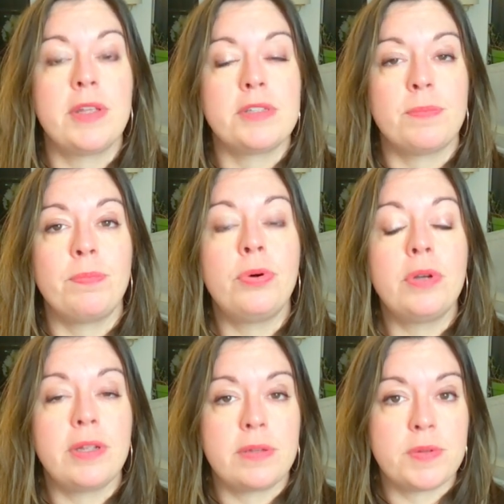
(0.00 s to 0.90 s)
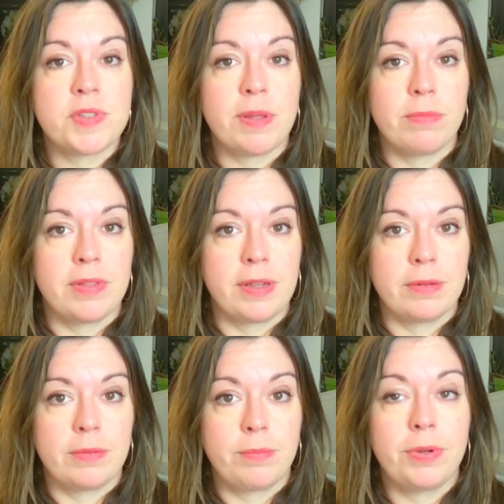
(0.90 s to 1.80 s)
and to put it into
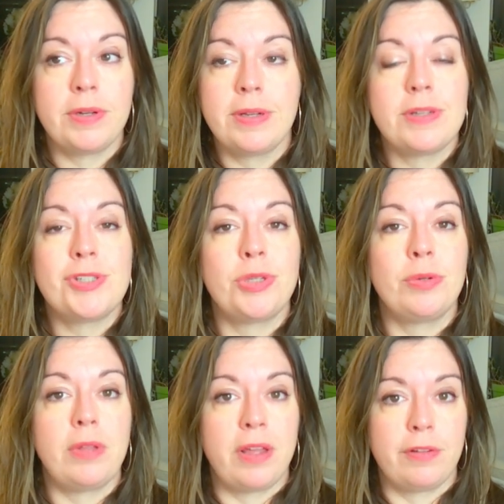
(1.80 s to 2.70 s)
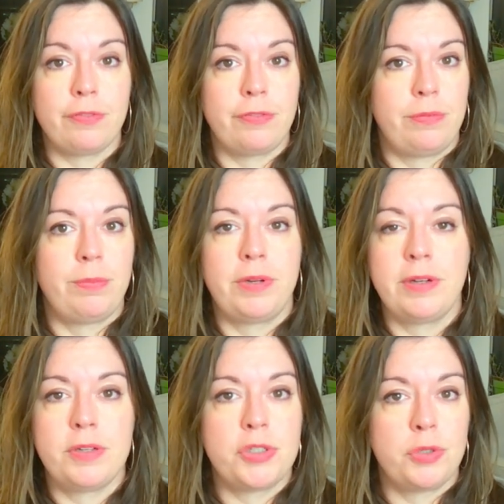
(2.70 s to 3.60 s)
something, put it into your life, put
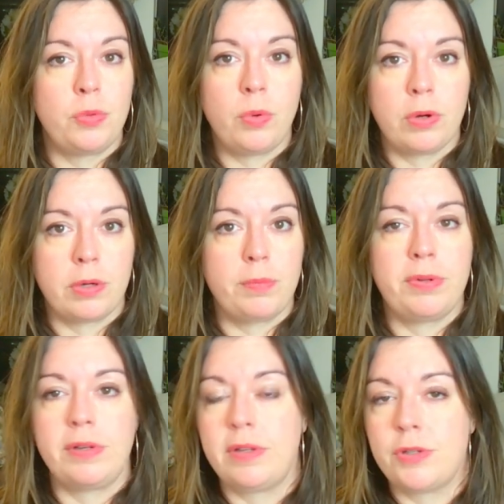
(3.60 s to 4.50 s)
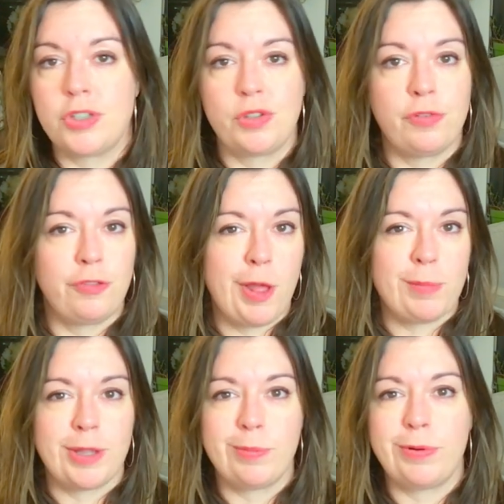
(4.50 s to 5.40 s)
it into your work, put it into your
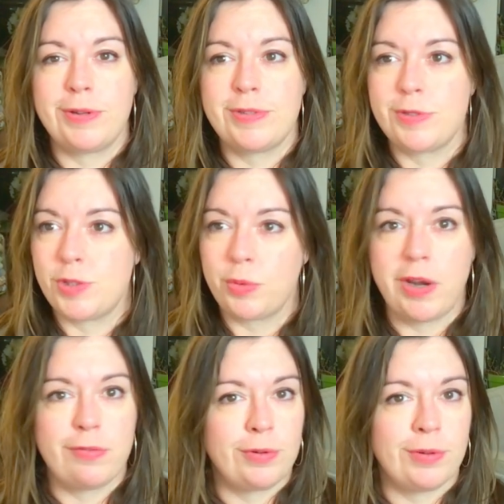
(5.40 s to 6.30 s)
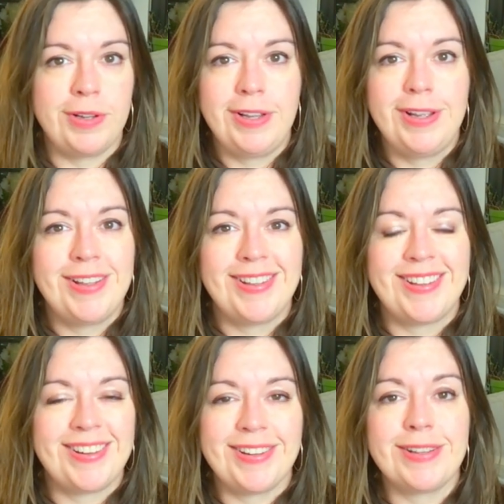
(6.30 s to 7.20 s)
family, put it into whatever
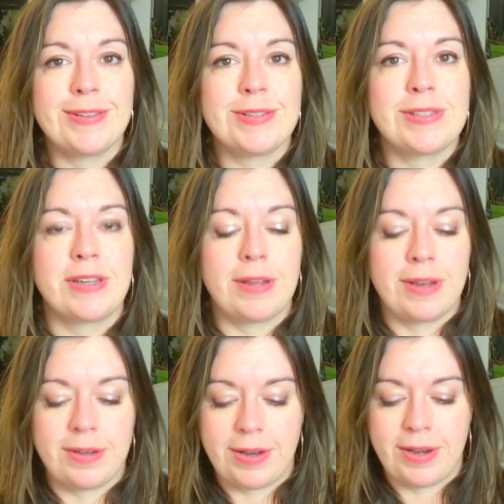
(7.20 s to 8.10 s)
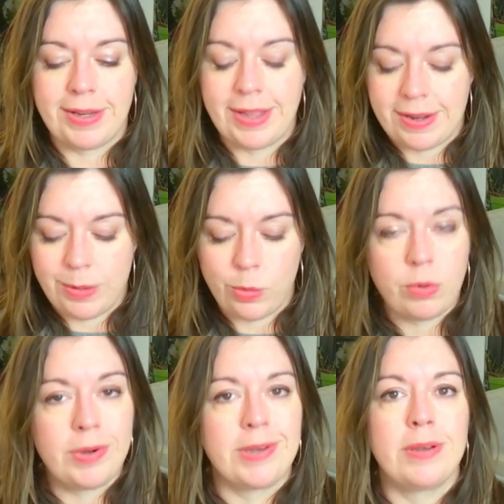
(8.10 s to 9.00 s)
it is. And I get it,
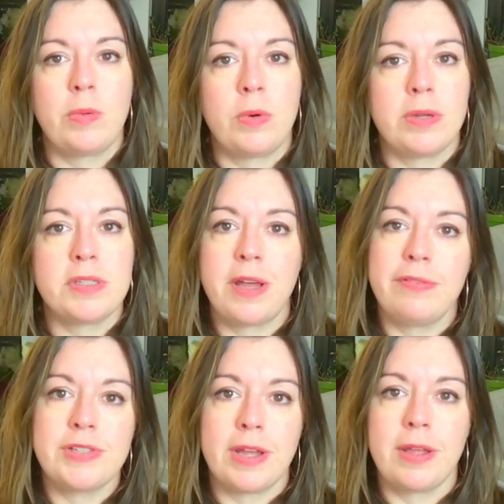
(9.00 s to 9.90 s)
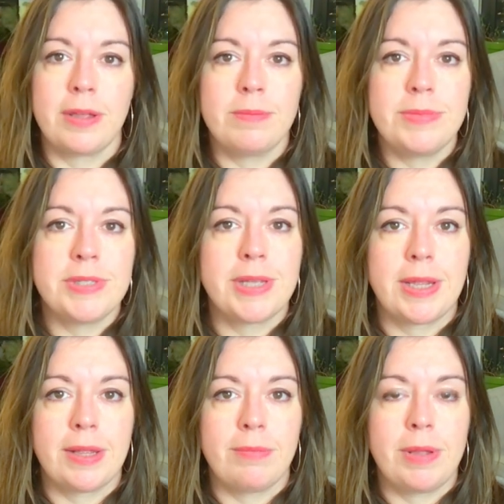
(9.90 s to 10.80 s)
we're in tough times,
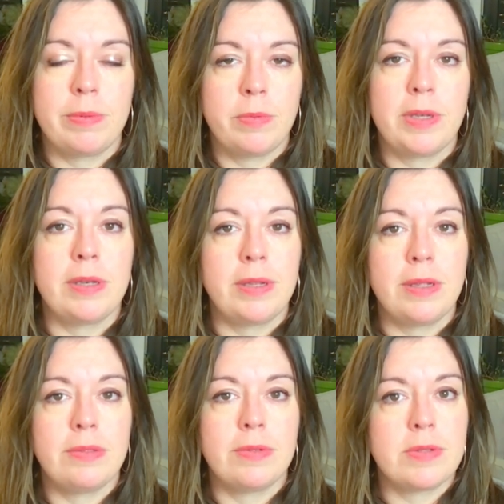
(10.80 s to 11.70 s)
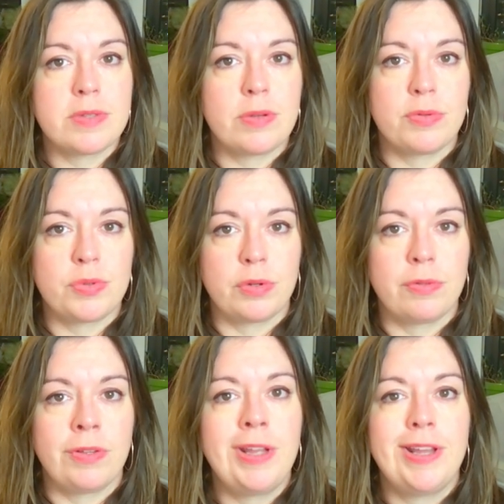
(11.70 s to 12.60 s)
and maybe we need this sort
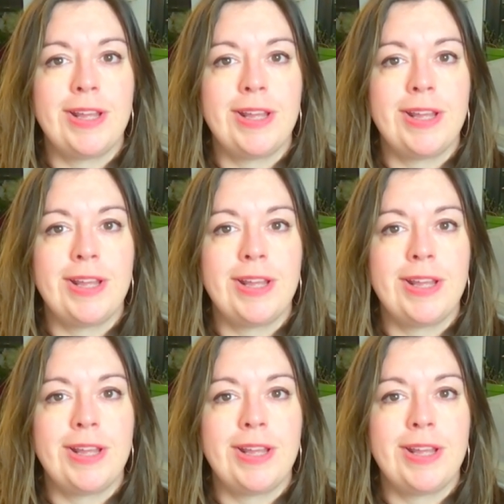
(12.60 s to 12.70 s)
of